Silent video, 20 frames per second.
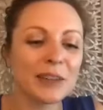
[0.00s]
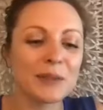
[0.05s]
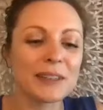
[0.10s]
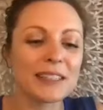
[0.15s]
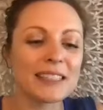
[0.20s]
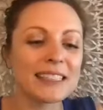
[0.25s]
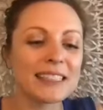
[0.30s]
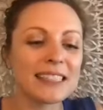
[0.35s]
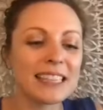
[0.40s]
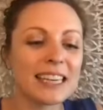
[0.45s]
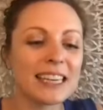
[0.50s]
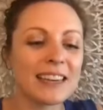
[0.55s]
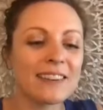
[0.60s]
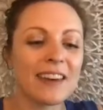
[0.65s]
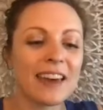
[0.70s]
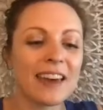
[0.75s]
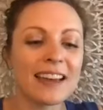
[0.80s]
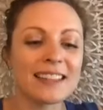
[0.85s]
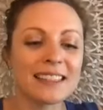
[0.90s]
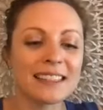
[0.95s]
receive
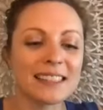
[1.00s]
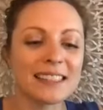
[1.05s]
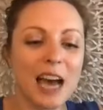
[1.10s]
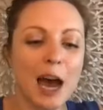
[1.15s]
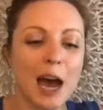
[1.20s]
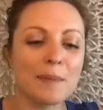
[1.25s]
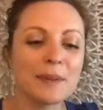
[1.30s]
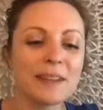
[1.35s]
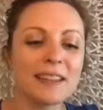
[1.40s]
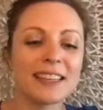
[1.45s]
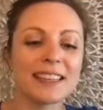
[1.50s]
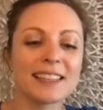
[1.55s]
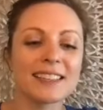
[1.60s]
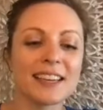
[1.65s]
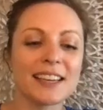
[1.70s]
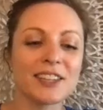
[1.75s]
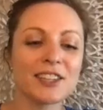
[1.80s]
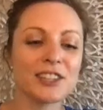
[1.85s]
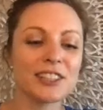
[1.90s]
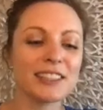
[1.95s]
and adopt the
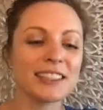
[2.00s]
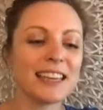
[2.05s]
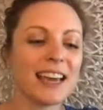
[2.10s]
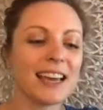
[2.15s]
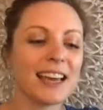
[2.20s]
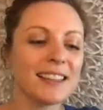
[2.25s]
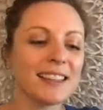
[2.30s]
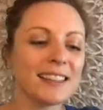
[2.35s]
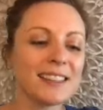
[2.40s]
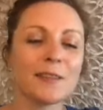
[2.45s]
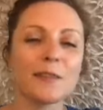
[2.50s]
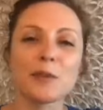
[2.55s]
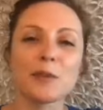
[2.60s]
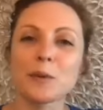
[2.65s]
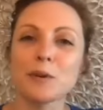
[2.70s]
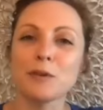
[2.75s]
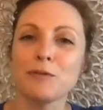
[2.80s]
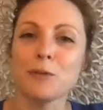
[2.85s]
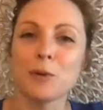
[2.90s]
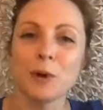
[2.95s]
essential tenets of the
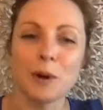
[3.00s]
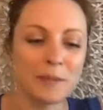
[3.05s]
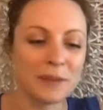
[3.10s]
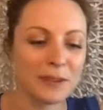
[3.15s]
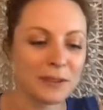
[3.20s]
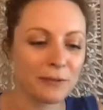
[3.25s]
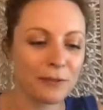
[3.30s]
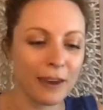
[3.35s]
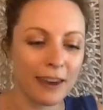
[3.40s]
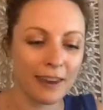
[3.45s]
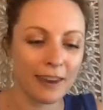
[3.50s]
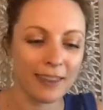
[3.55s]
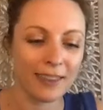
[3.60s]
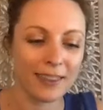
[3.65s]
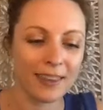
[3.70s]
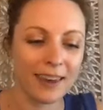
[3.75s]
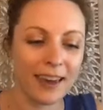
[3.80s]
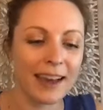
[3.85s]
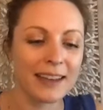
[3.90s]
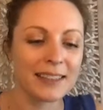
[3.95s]
Reformed faith
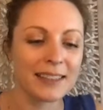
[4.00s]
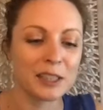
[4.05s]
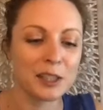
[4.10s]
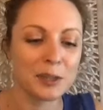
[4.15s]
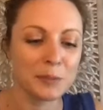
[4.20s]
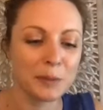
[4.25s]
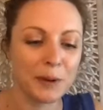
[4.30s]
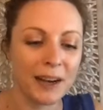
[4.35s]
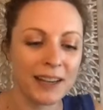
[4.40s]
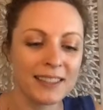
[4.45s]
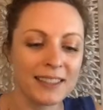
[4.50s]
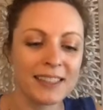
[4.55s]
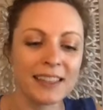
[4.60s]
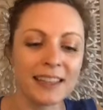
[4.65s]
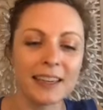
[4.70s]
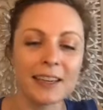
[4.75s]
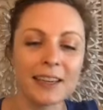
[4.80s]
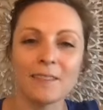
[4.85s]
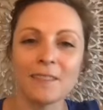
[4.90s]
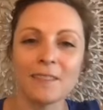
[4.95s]
as expressed in the
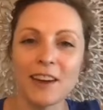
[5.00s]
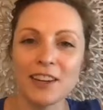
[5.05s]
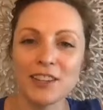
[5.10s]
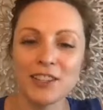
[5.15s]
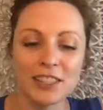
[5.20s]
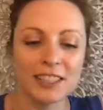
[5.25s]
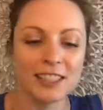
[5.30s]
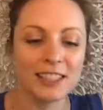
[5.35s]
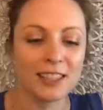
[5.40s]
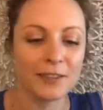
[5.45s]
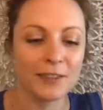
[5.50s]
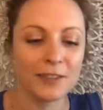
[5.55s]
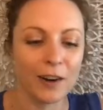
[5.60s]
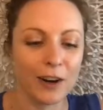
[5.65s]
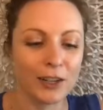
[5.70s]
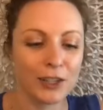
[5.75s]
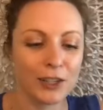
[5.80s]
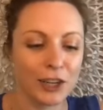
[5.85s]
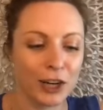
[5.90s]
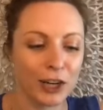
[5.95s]
confessions of
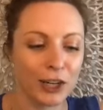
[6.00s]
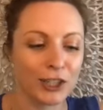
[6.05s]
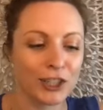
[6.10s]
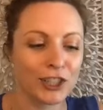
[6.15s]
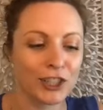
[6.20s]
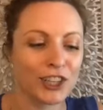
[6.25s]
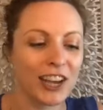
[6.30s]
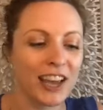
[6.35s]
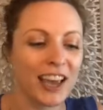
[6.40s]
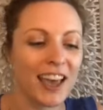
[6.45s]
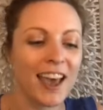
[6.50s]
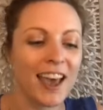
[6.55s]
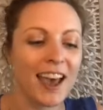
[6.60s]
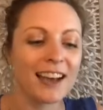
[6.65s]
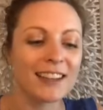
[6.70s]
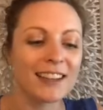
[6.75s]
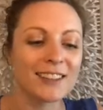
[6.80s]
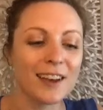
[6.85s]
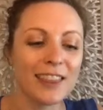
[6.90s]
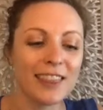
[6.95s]
our church
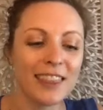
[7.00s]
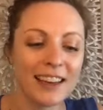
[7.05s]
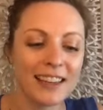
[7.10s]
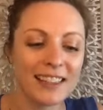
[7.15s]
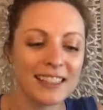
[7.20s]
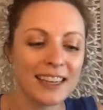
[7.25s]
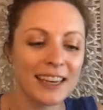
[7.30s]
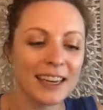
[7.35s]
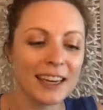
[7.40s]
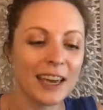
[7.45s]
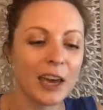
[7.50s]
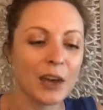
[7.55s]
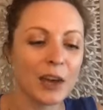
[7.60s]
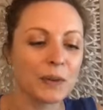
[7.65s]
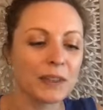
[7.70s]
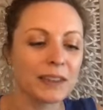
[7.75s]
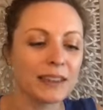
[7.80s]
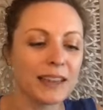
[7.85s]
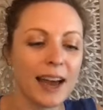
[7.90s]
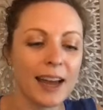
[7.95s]
as authentic and
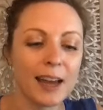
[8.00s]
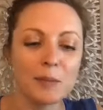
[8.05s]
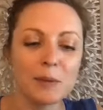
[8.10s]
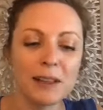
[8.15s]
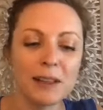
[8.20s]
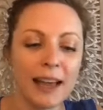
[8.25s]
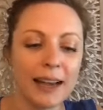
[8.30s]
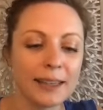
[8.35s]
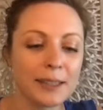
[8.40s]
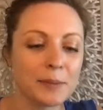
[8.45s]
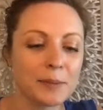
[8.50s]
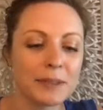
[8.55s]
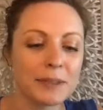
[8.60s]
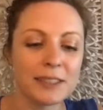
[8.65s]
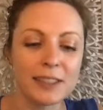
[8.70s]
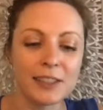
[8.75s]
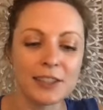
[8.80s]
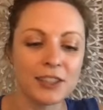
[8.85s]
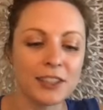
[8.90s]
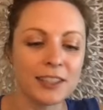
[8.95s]
reliable
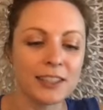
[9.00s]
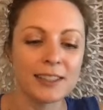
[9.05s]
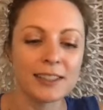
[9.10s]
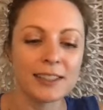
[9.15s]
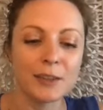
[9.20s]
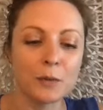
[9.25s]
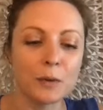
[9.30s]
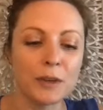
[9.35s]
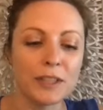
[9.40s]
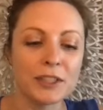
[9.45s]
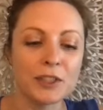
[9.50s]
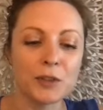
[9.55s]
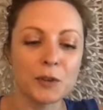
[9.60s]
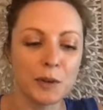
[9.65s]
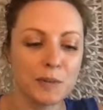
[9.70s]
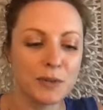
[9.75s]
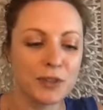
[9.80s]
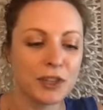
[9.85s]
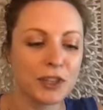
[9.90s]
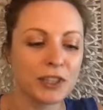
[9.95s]
expositions of what
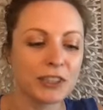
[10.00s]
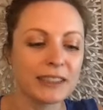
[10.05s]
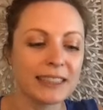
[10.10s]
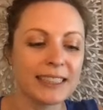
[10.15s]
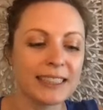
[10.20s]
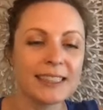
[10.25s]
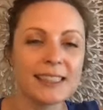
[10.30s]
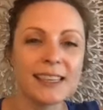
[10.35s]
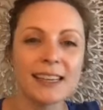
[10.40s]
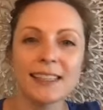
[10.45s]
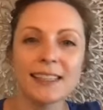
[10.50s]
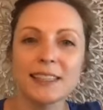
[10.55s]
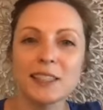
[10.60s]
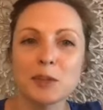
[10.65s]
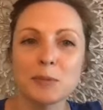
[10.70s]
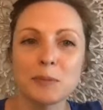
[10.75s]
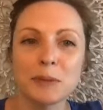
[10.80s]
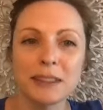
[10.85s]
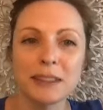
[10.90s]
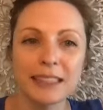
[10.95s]
scripture leads us
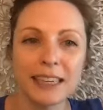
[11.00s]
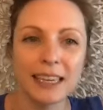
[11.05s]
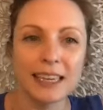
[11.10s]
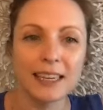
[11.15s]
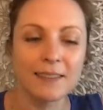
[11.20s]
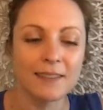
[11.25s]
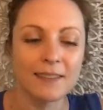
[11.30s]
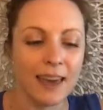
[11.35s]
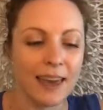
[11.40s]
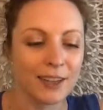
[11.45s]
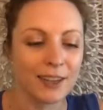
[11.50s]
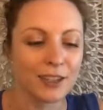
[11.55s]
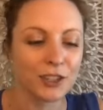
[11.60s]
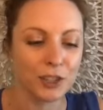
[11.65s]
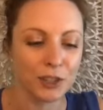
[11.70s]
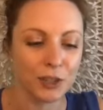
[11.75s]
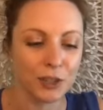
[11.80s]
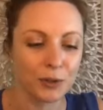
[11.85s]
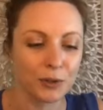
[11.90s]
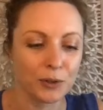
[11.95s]
to believe and
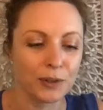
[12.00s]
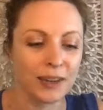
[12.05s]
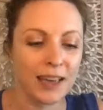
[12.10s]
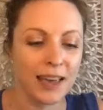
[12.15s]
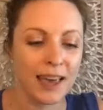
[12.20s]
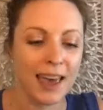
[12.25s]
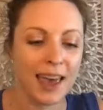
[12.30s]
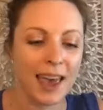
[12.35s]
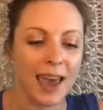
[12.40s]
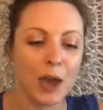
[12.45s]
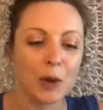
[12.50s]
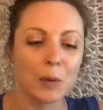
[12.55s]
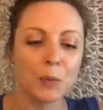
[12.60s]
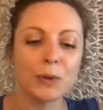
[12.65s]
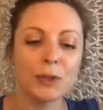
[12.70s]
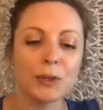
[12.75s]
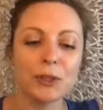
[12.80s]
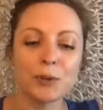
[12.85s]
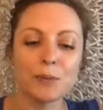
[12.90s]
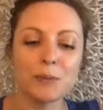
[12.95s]
do? And
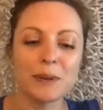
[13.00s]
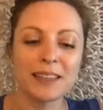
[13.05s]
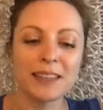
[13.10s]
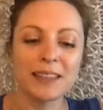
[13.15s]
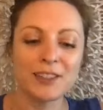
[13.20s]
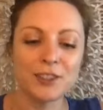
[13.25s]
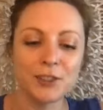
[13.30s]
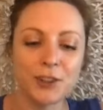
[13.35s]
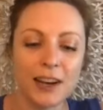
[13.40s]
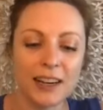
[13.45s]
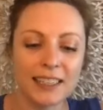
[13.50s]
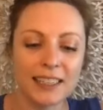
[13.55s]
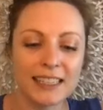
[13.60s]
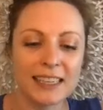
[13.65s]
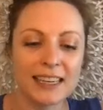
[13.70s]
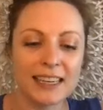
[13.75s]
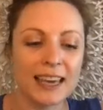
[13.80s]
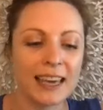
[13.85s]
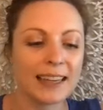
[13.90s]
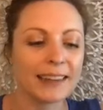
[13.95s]
will you be
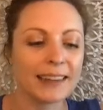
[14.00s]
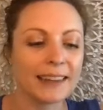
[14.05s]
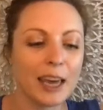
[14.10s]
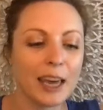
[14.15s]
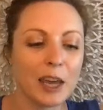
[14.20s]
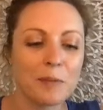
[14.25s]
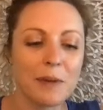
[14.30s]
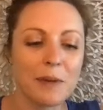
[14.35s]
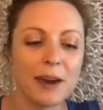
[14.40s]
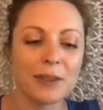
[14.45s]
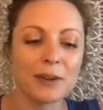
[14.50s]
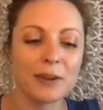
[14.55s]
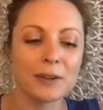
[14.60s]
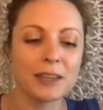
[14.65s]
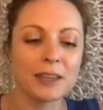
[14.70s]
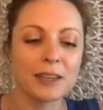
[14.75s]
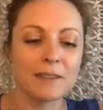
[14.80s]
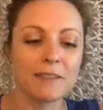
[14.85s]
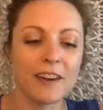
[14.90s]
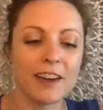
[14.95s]
instructed and led by those
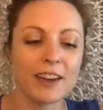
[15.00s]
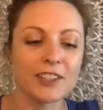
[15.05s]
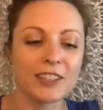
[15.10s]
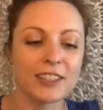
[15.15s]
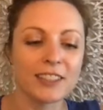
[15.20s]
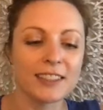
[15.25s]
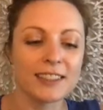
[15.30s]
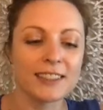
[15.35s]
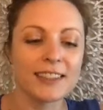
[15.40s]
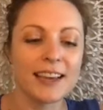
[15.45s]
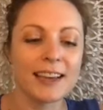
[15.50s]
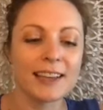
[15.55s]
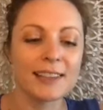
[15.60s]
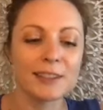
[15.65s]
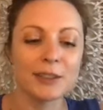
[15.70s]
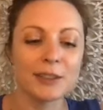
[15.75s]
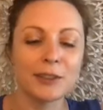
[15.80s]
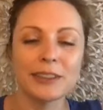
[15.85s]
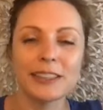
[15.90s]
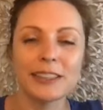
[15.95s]
confessions
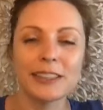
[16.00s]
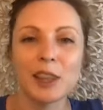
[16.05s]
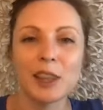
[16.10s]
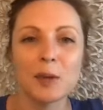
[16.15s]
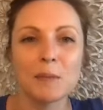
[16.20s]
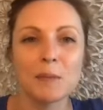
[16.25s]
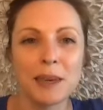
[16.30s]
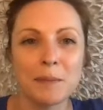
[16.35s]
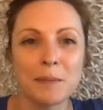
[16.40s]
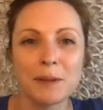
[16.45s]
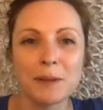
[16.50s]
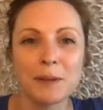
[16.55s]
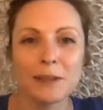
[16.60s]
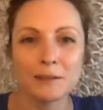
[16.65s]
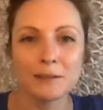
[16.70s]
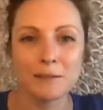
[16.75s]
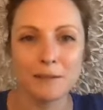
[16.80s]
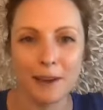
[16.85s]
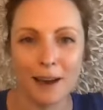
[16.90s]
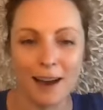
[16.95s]
as you lead the people
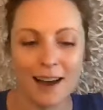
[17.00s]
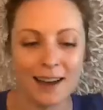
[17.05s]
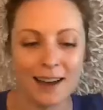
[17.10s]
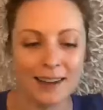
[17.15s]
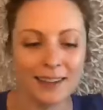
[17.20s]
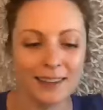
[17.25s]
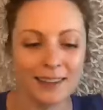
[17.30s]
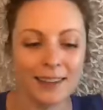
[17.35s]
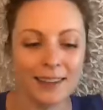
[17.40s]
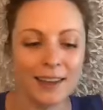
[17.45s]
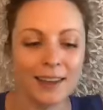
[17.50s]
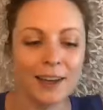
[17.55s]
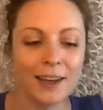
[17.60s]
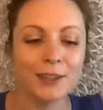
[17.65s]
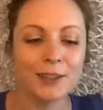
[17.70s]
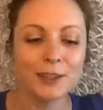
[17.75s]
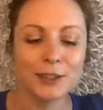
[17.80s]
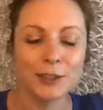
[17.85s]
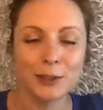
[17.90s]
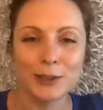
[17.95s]
of God?
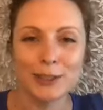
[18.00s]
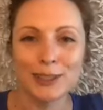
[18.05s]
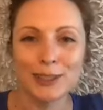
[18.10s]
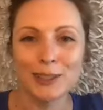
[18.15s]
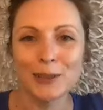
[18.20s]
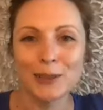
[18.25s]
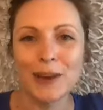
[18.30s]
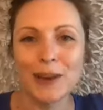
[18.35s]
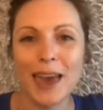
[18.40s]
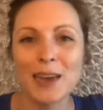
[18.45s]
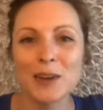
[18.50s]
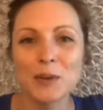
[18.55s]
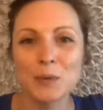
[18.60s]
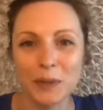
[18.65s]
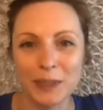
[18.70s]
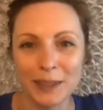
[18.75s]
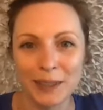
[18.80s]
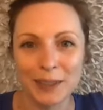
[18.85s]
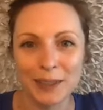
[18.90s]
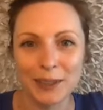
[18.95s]
Do you and
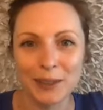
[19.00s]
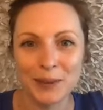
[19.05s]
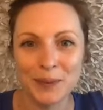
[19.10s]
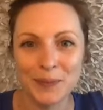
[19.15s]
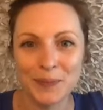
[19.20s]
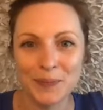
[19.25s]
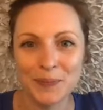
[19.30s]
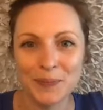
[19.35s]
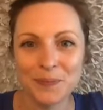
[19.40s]
will you?